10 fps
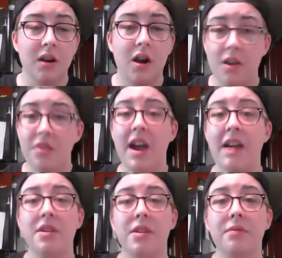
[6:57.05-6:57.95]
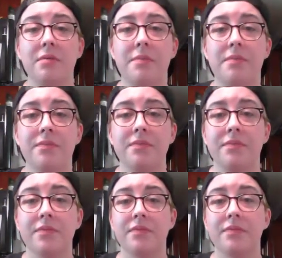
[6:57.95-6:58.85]
On that note,
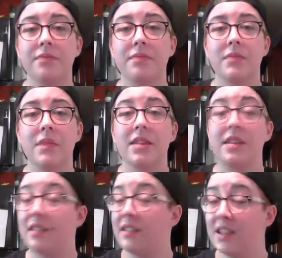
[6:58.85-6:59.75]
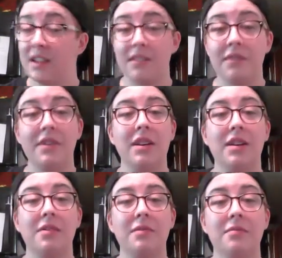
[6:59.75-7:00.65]
this is the end of the
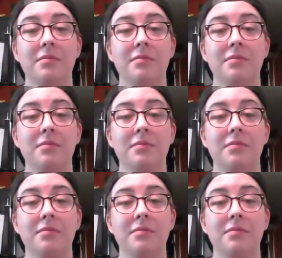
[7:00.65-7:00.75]
video.